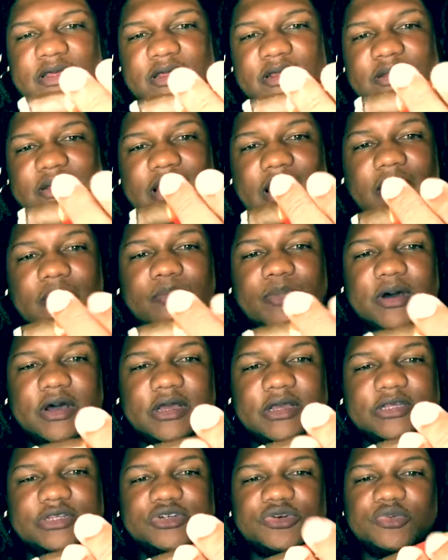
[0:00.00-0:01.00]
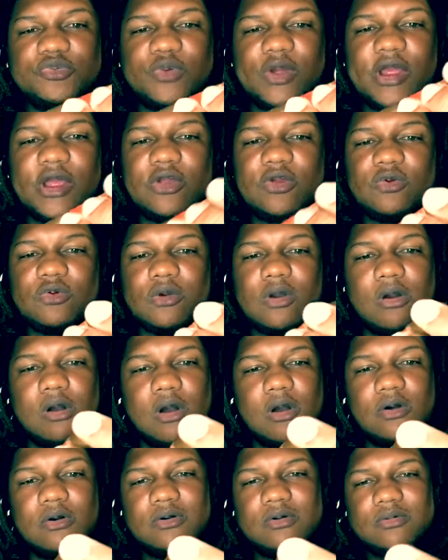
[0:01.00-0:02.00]
Now, the Punch Rare
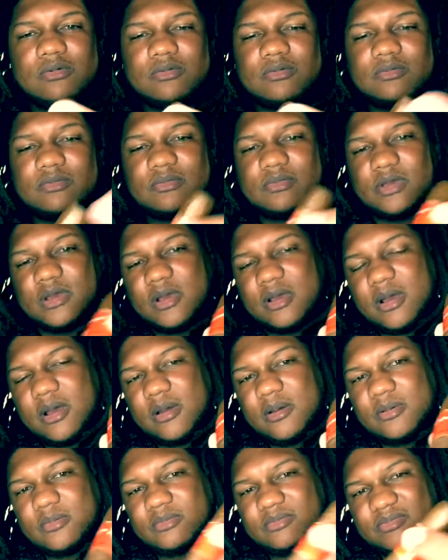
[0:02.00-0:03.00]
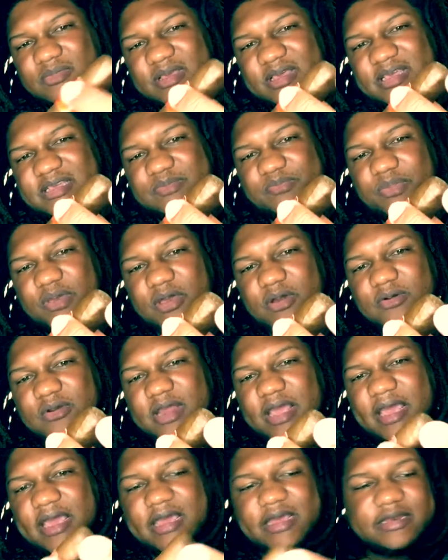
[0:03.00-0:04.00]
Corojo is billed
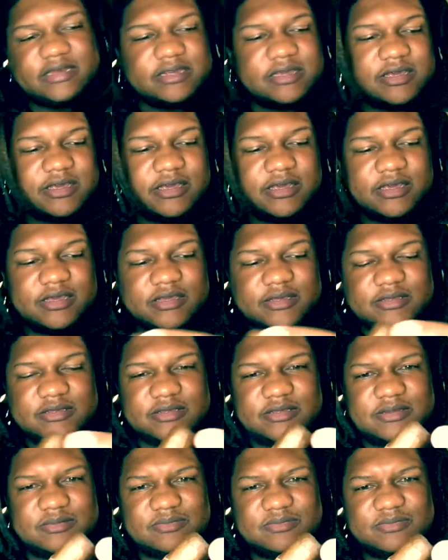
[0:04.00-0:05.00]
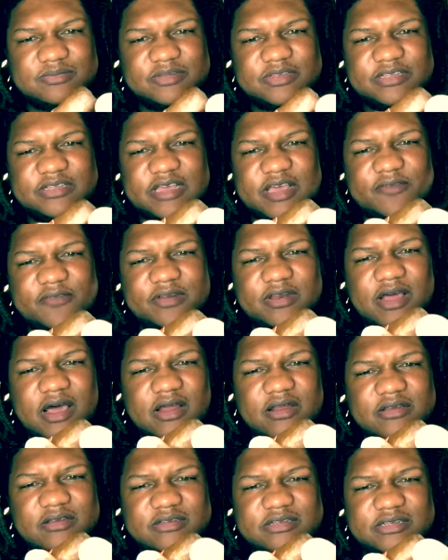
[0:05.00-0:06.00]
at
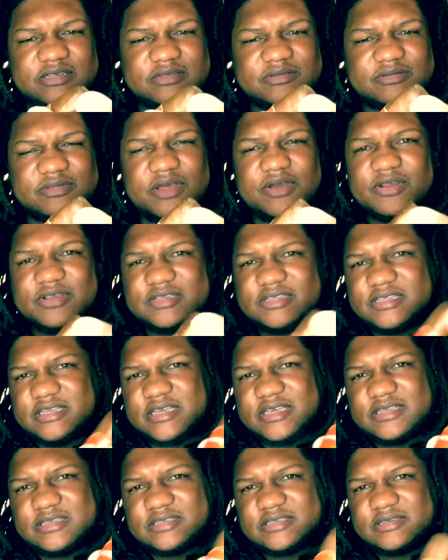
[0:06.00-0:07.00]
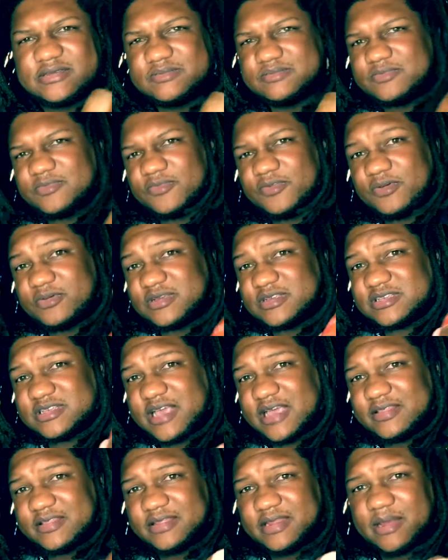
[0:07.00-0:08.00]
$7.30 from the
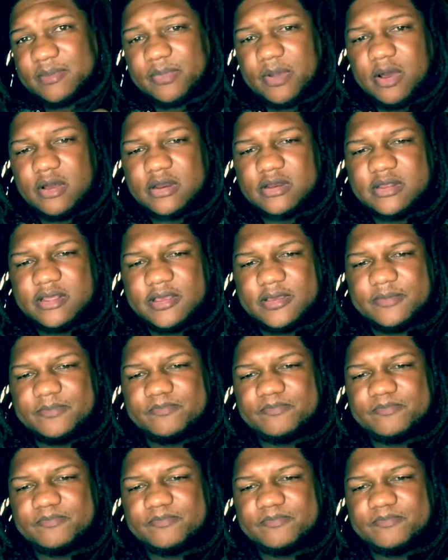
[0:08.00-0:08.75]
site that I bought it at.